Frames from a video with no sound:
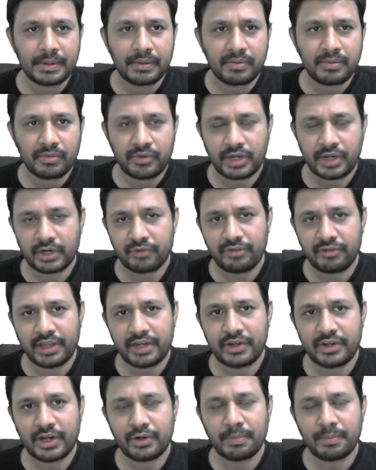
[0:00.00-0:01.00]
Where you
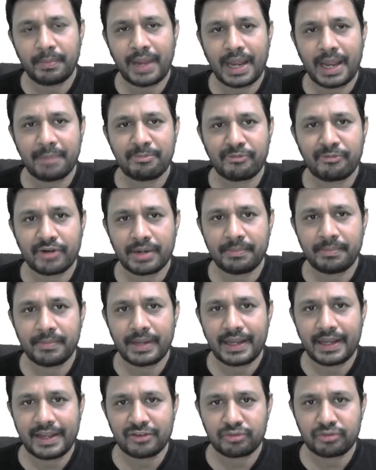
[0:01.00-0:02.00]
have to map from
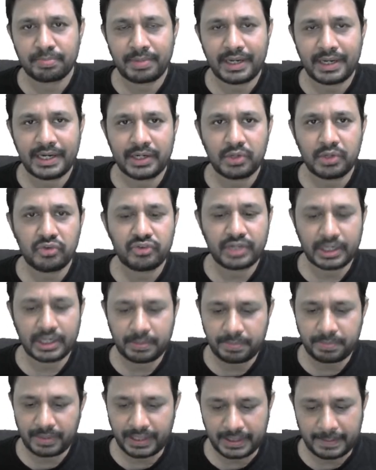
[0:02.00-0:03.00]
S plane to Z
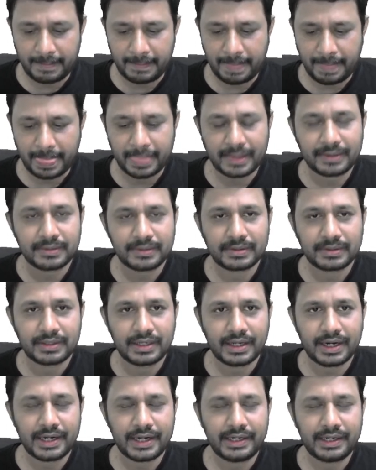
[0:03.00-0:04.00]
plane,
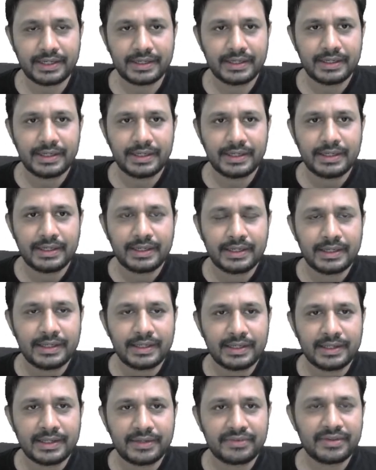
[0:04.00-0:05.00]
right?
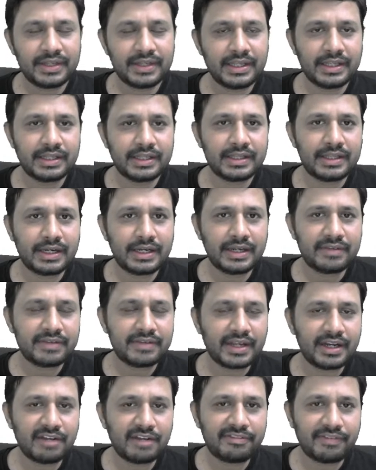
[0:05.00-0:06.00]
See, the
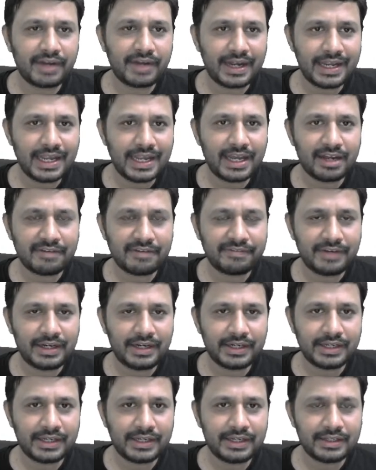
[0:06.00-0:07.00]
design of IAR
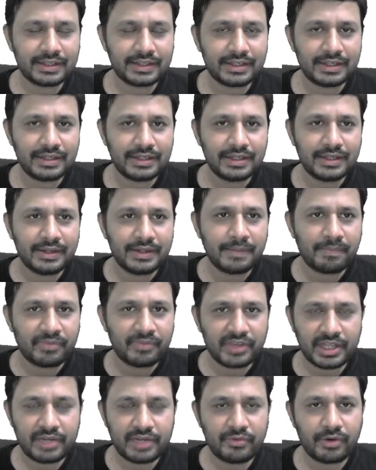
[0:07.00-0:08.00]
filters
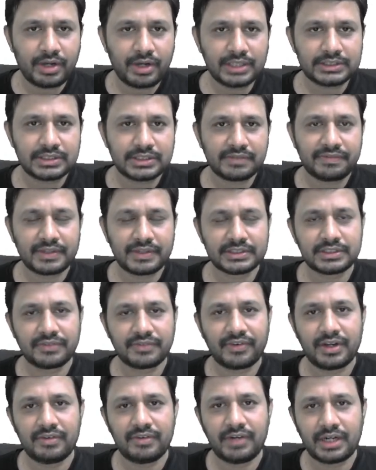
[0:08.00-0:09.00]
involves, first of
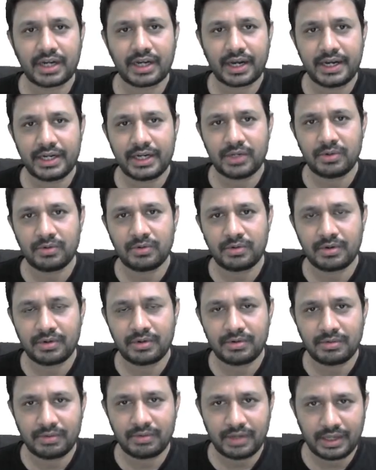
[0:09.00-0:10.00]
all, we'll try to
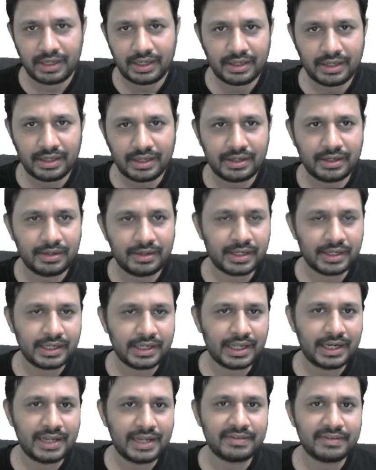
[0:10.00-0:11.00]

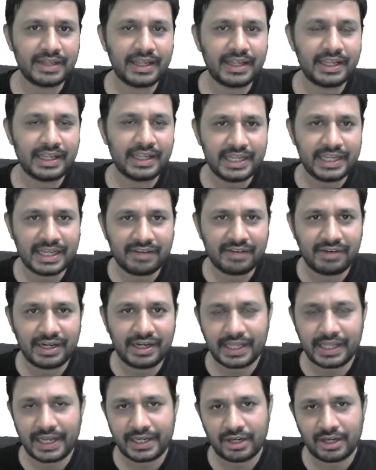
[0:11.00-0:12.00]
realize a
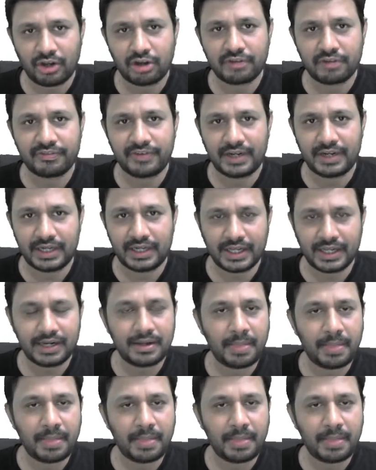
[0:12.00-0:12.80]
equivalent analog filter